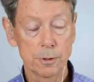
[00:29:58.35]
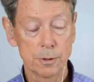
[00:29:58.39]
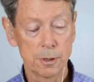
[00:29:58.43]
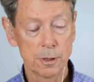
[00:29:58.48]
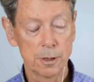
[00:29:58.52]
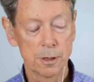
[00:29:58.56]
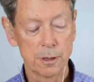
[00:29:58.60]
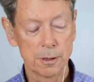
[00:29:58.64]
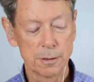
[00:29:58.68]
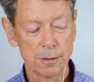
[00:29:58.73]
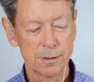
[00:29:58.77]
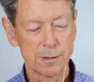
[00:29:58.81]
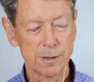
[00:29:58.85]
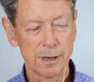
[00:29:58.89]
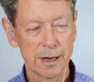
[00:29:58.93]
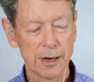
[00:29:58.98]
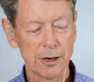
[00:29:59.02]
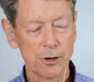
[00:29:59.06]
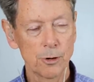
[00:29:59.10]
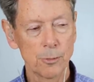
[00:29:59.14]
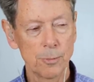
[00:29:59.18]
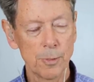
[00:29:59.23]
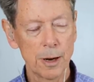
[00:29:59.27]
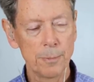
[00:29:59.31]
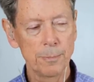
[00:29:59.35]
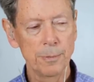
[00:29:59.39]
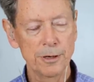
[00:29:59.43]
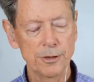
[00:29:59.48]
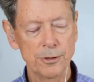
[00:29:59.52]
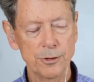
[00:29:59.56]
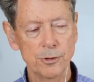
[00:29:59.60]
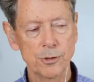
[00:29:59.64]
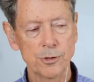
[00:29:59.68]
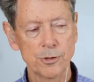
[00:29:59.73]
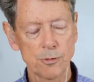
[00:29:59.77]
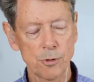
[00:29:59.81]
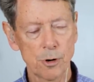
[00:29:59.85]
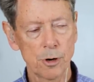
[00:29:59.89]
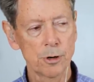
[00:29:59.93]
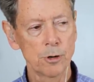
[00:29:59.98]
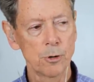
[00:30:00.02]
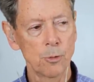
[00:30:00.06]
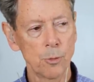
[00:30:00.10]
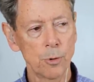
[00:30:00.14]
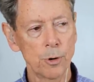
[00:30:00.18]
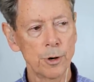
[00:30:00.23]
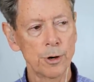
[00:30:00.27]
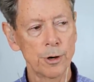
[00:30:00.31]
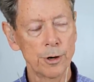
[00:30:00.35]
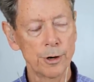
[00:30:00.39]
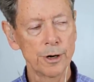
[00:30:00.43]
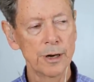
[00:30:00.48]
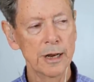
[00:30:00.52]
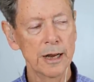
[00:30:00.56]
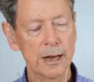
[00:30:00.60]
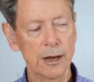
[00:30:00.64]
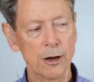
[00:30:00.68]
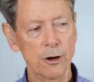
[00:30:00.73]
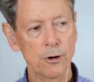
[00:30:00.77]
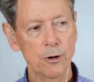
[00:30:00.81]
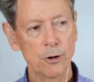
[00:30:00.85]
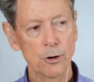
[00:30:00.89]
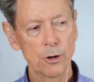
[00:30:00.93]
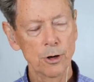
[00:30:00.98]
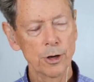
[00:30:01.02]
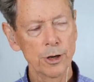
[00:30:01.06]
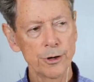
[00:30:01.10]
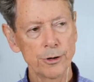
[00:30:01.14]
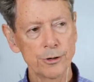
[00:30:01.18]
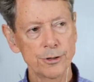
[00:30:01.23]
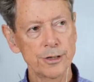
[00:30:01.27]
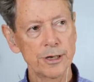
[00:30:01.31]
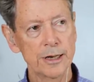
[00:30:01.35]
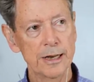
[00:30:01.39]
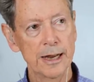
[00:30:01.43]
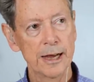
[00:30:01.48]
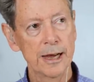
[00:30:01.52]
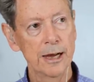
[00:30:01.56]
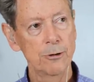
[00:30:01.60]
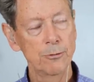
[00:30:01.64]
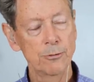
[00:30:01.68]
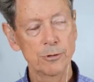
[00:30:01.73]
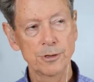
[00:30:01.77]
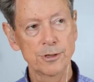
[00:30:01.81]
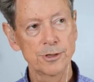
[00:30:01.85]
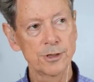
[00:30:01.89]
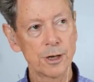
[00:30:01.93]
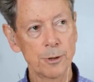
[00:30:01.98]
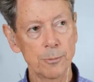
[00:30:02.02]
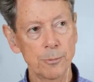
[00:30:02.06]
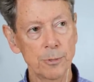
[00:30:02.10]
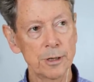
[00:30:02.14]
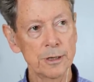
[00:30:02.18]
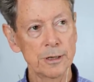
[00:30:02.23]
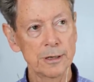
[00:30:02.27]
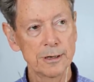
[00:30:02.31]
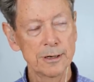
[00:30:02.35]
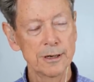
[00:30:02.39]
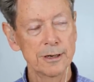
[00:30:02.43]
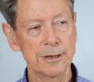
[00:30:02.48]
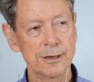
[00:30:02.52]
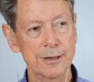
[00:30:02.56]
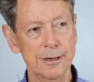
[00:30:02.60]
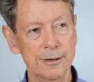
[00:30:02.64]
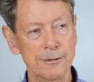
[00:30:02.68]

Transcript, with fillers: Uh, anger might be too strong a word, earlier today when someone